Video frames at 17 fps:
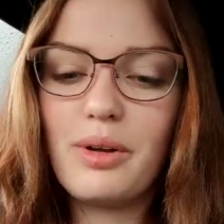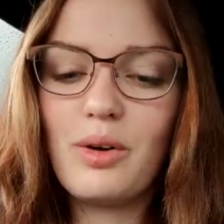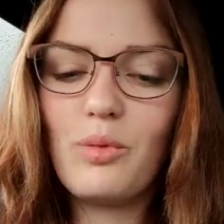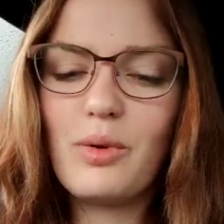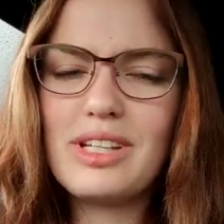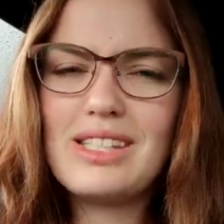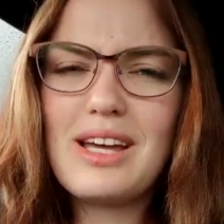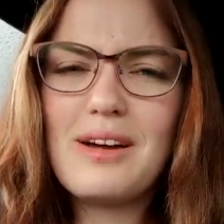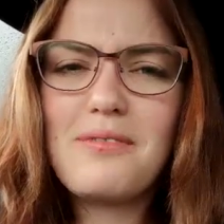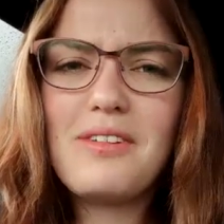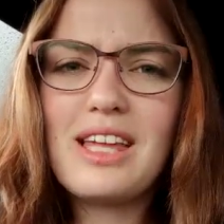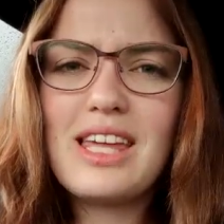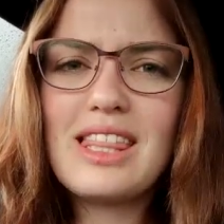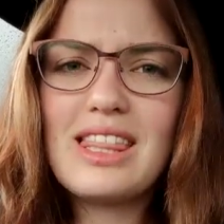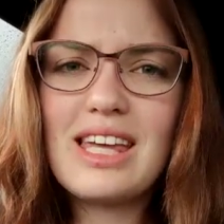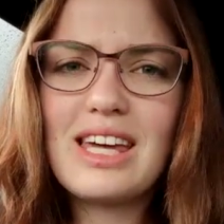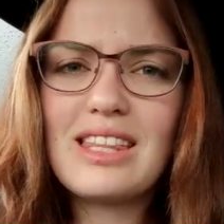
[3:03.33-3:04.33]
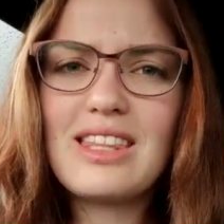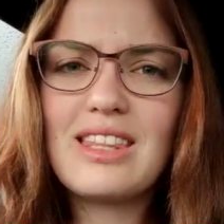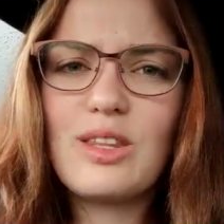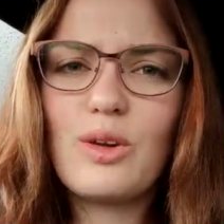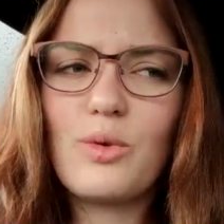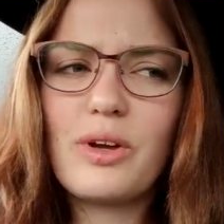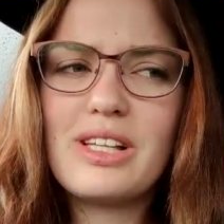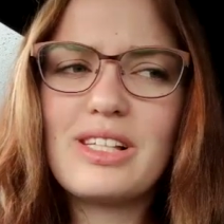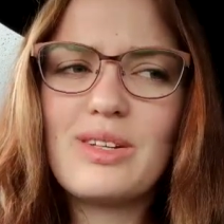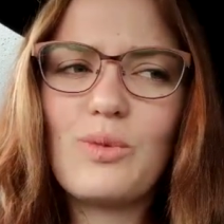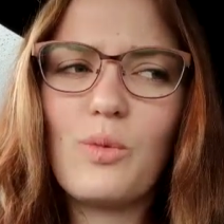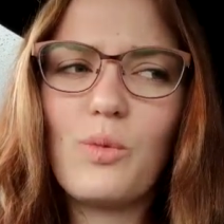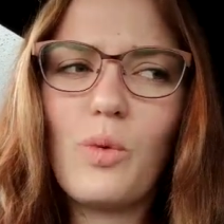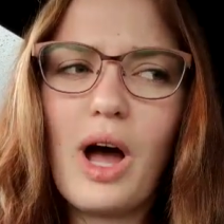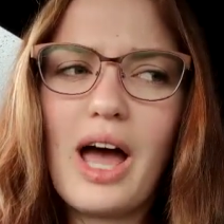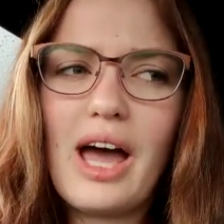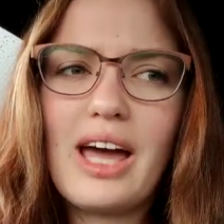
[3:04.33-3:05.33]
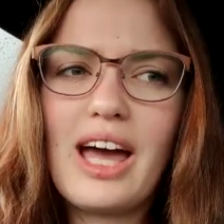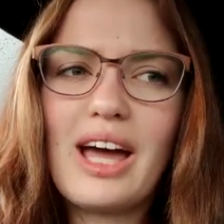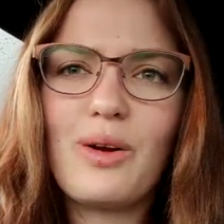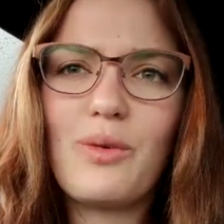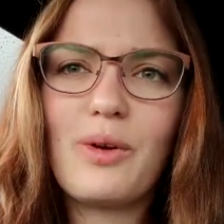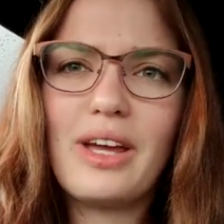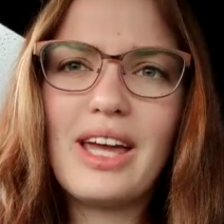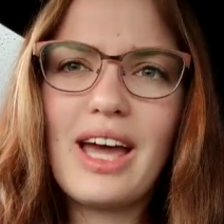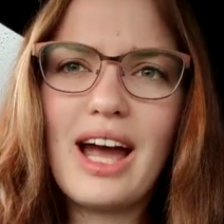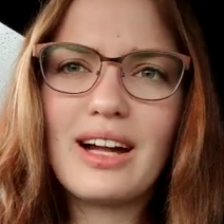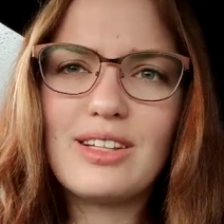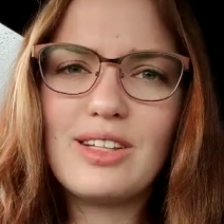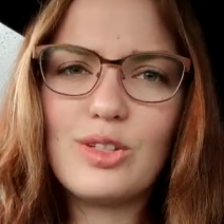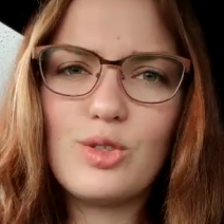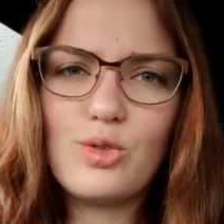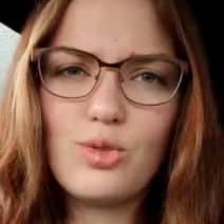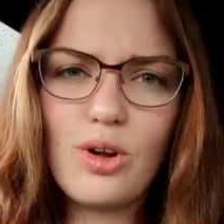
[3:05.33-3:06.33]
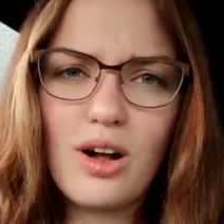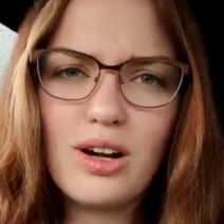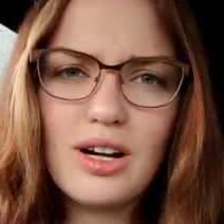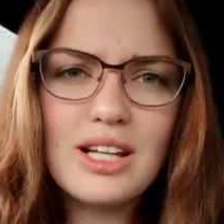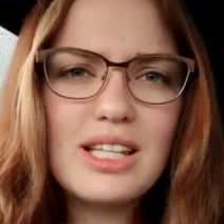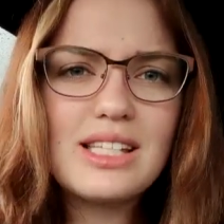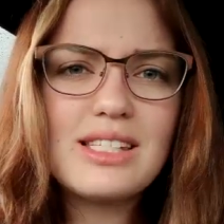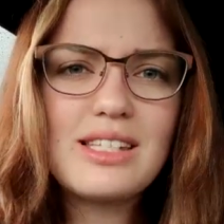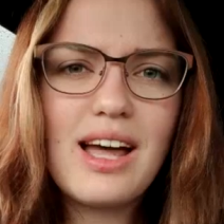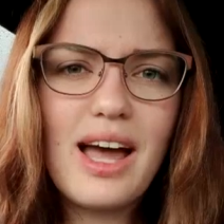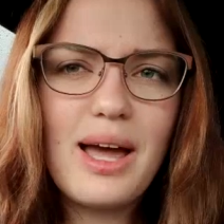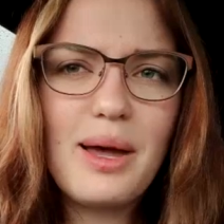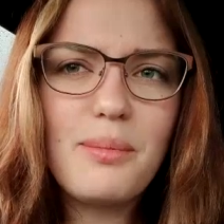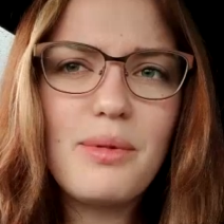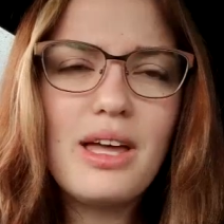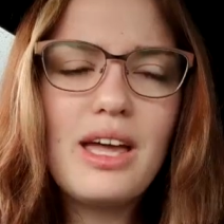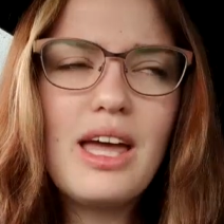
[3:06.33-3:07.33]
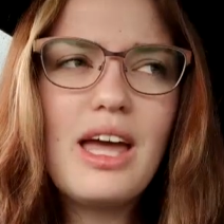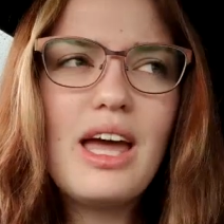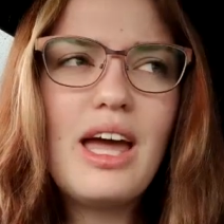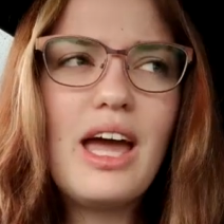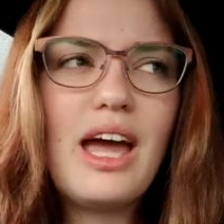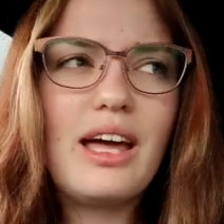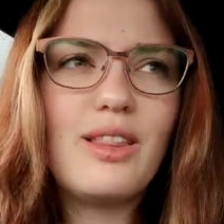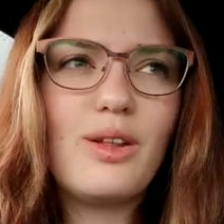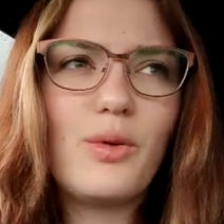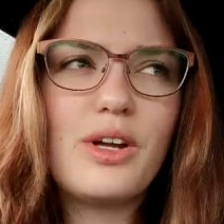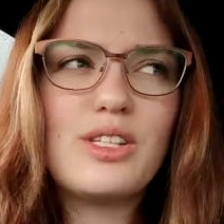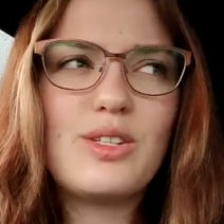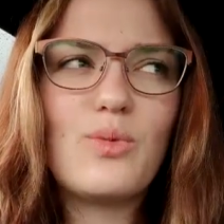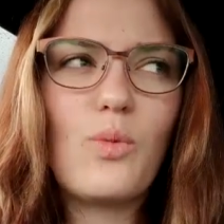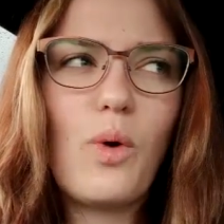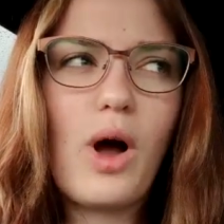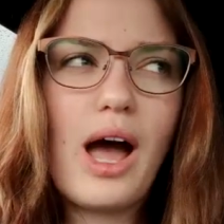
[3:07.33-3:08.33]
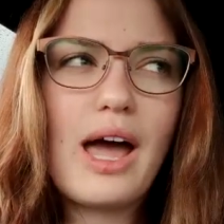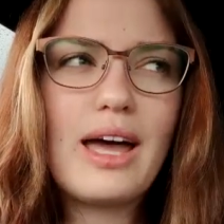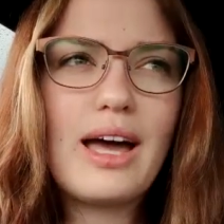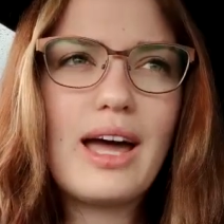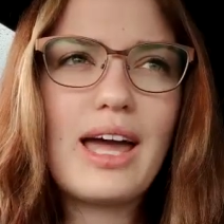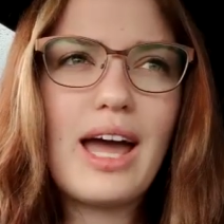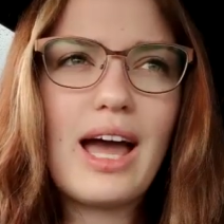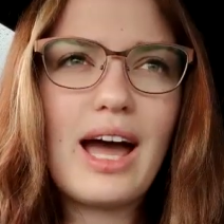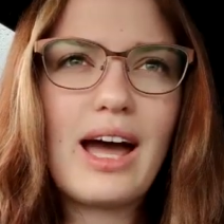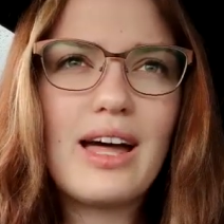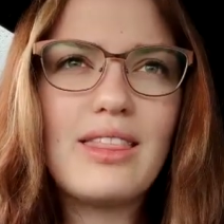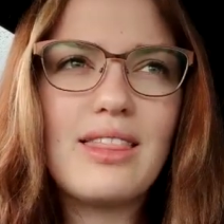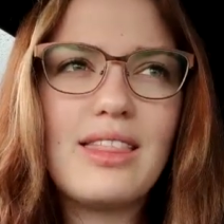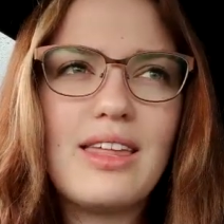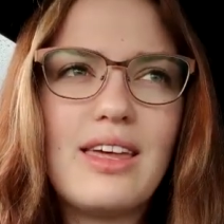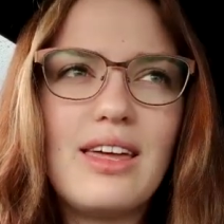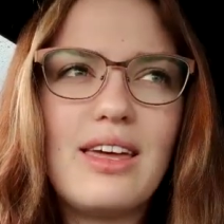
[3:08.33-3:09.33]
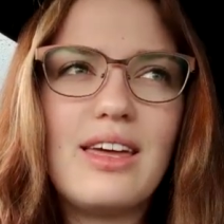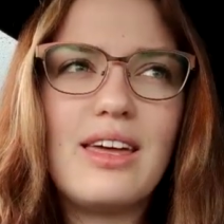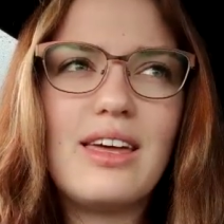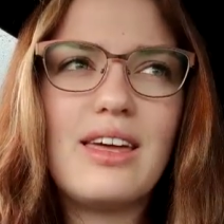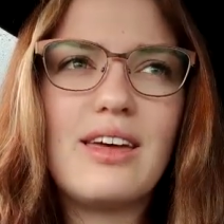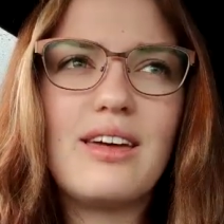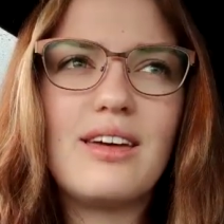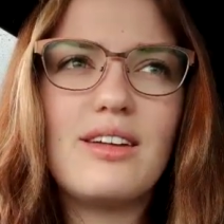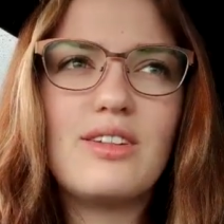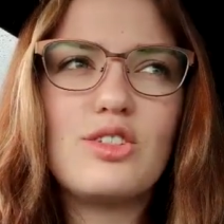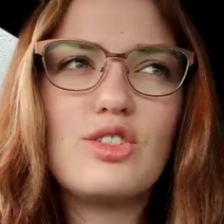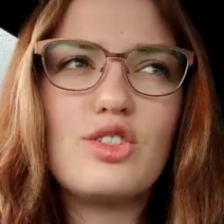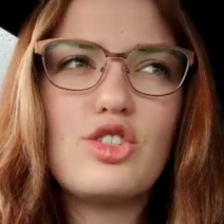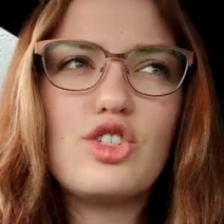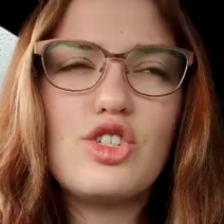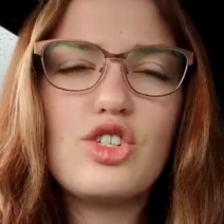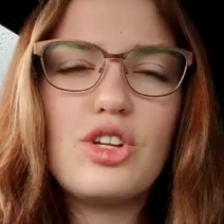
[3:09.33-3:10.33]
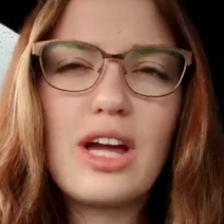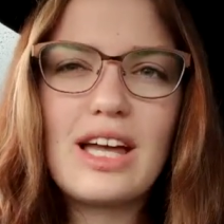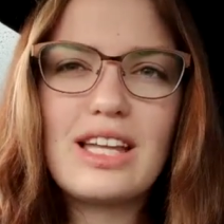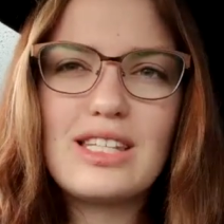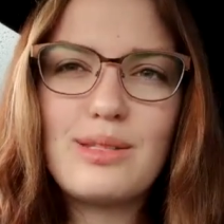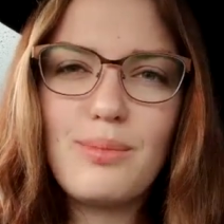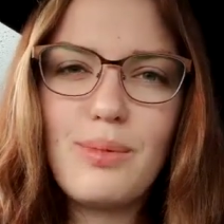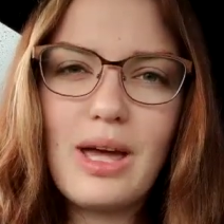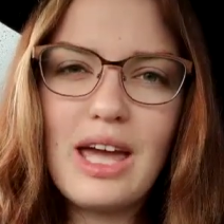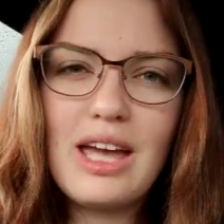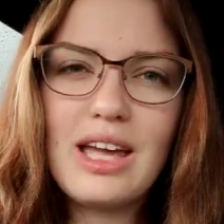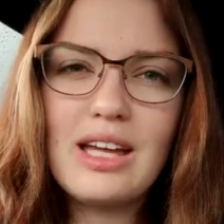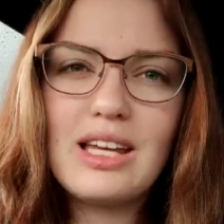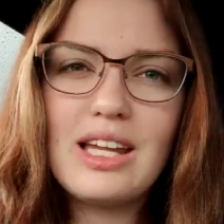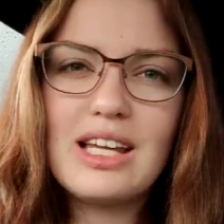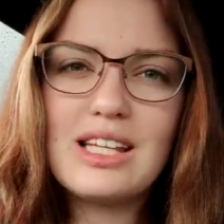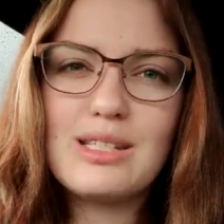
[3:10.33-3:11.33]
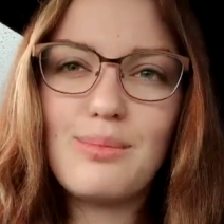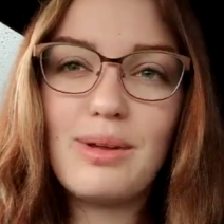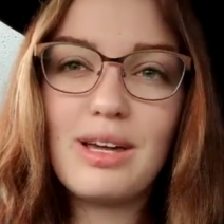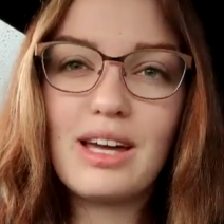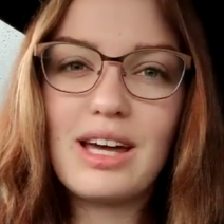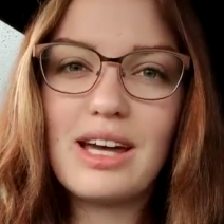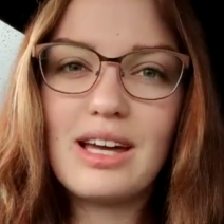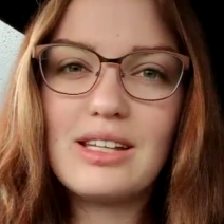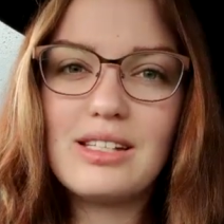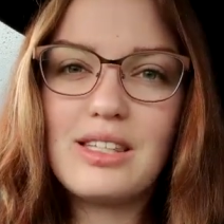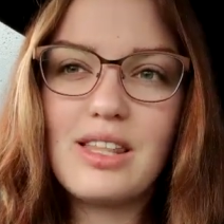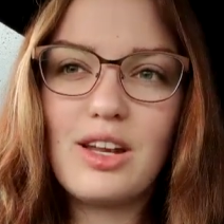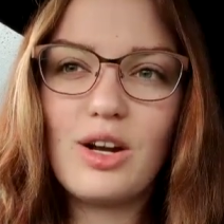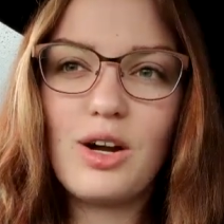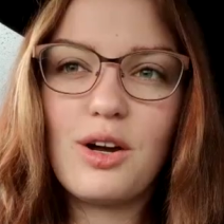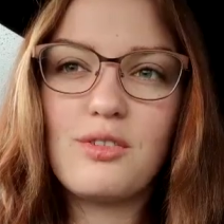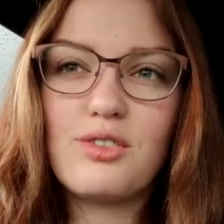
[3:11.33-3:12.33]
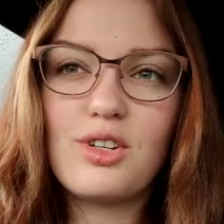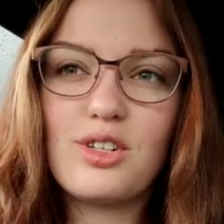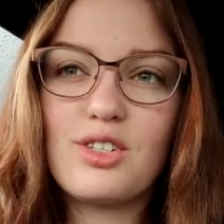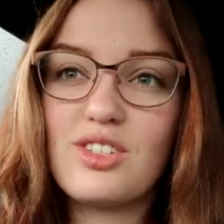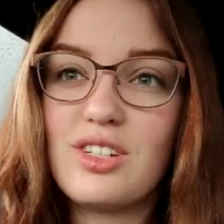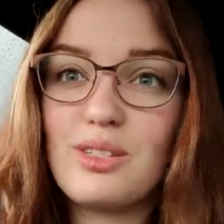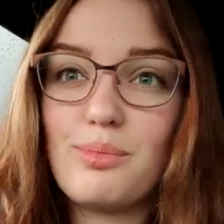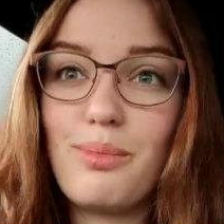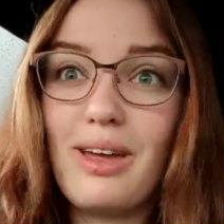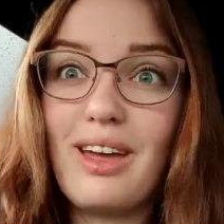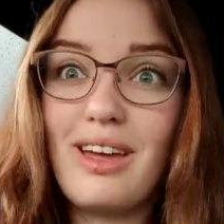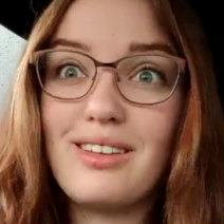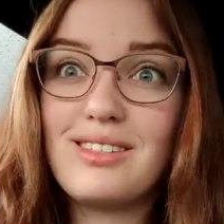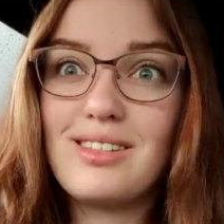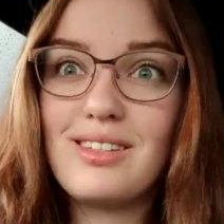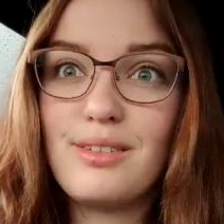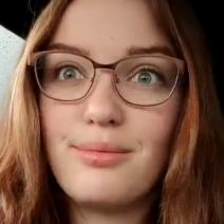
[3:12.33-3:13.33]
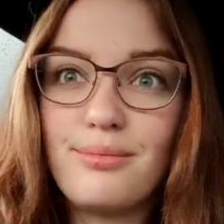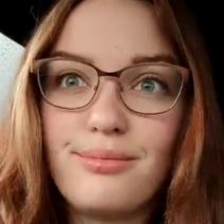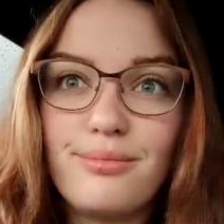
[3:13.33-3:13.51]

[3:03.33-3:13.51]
But we definitely think that the reason why I reacted stronger this time and the reason why I had the chest pain is because the nerves are just pissed.